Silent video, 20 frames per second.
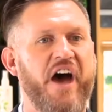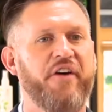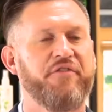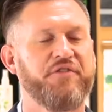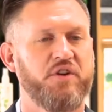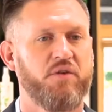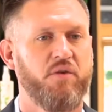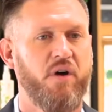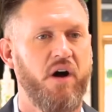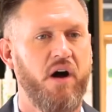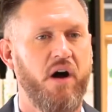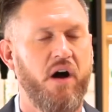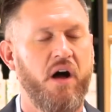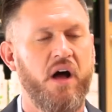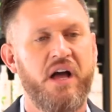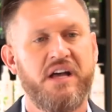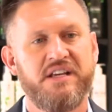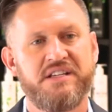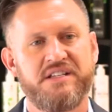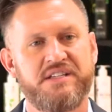After
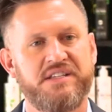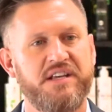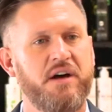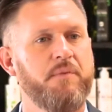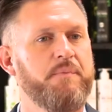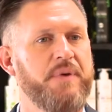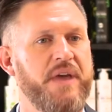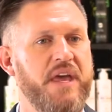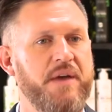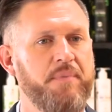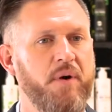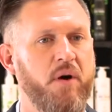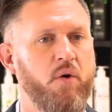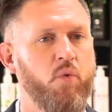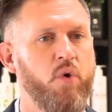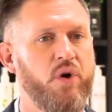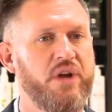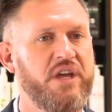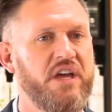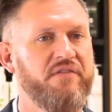all, some people
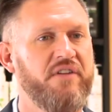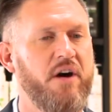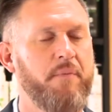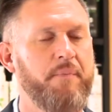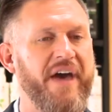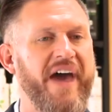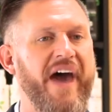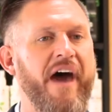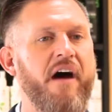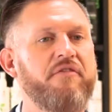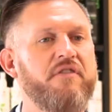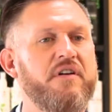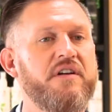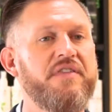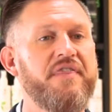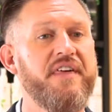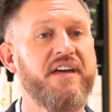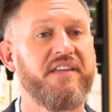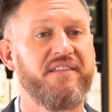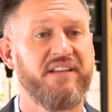will give up
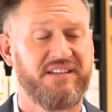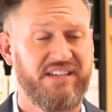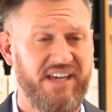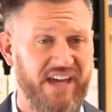everything that